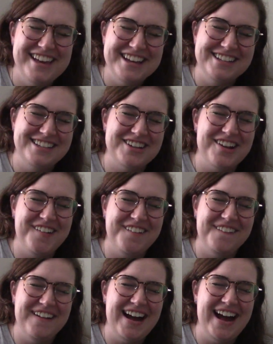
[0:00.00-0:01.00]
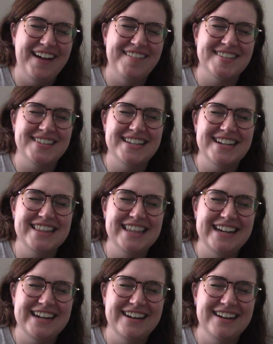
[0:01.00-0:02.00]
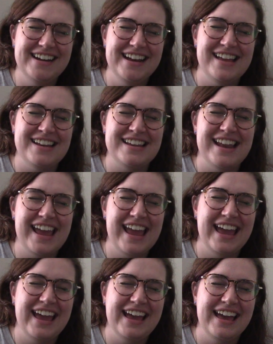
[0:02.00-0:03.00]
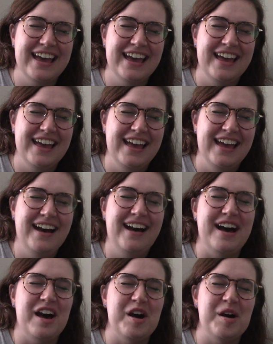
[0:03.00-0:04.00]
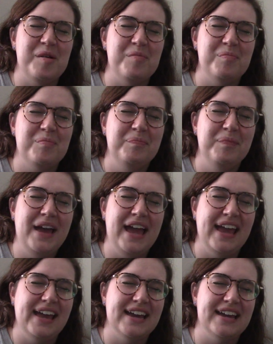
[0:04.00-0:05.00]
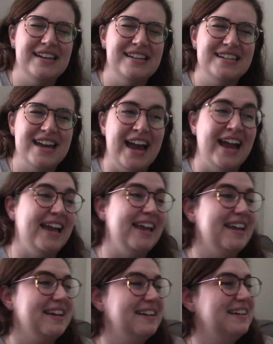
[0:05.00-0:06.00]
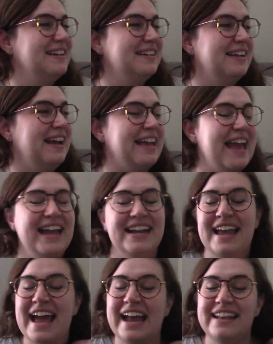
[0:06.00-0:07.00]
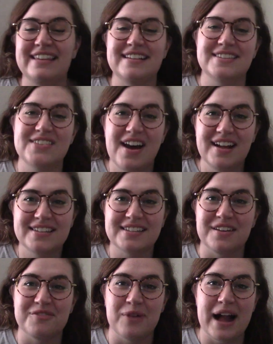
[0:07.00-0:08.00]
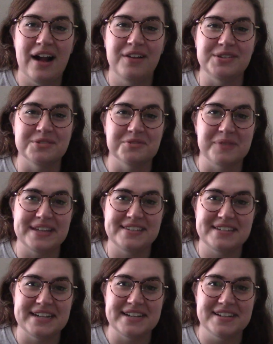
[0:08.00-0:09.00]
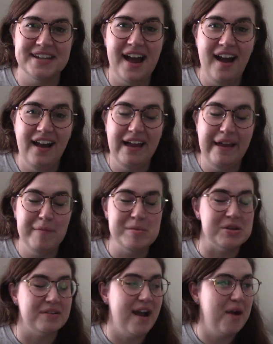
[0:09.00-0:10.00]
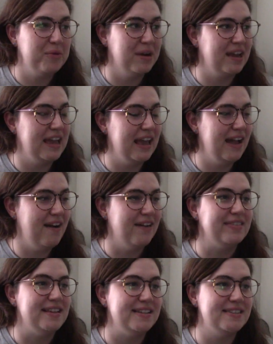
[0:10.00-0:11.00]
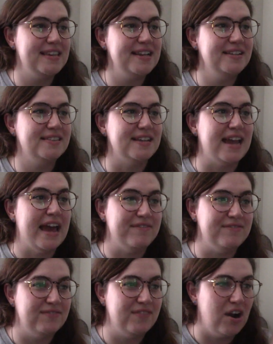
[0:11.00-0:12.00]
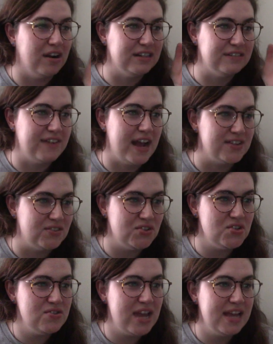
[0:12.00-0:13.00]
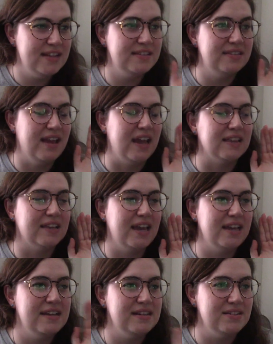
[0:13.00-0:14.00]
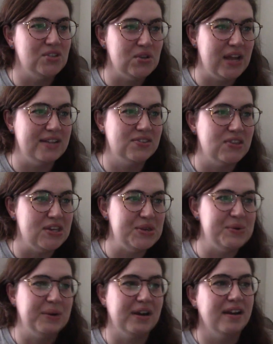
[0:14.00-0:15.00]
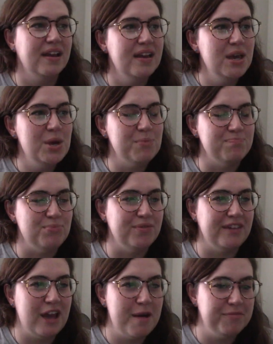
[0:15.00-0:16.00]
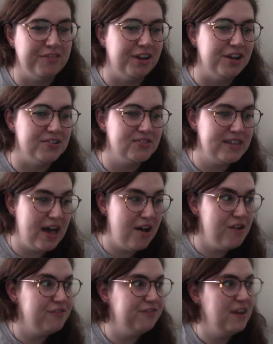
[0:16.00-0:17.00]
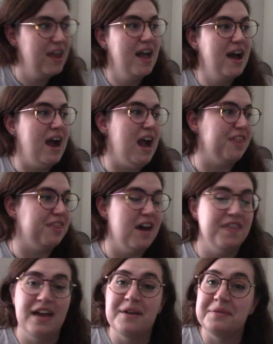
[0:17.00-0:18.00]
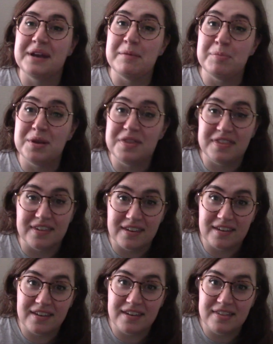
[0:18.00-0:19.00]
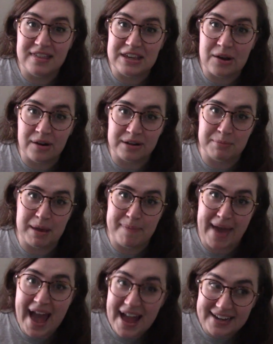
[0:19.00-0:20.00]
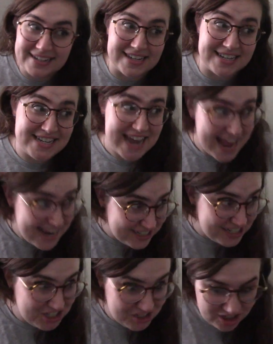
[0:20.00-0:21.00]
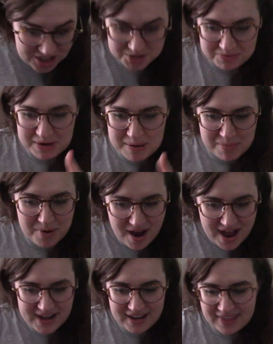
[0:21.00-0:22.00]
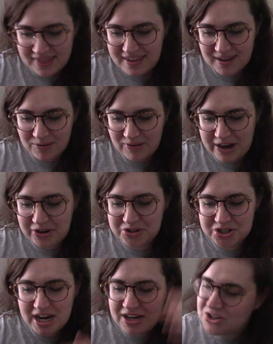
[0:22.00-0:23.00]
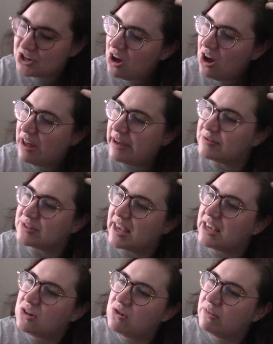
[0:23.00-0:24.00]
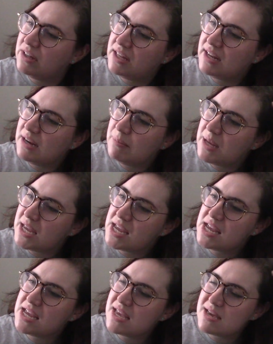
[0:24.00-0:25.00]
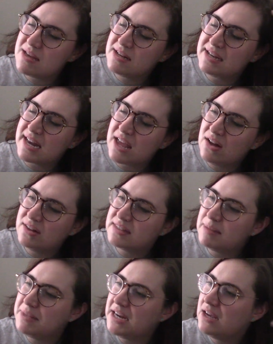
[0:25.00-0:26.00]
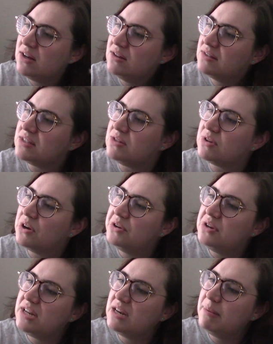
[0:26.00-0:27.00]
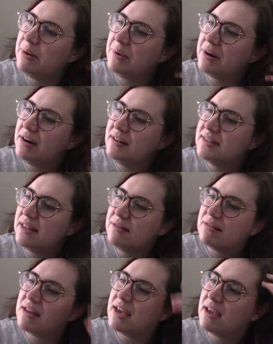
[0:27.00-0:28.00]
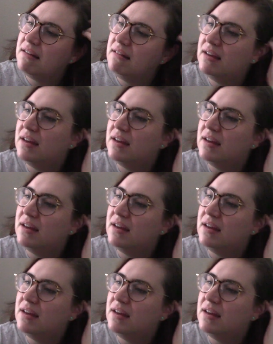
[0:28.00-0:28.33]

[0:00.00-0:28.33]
so I was sitting there knitting, and I again had these thoughts of, wow, you're wasting time, you're not working on these things that have hard and fast due dates, and like due dates that you are moving up for yourself. I thought that when I put the yarn in my bag to take to church, when I brought the Rain or Shine shawl, I was like, you really need to be knitting on something else. You know, you need to be working on this other thing.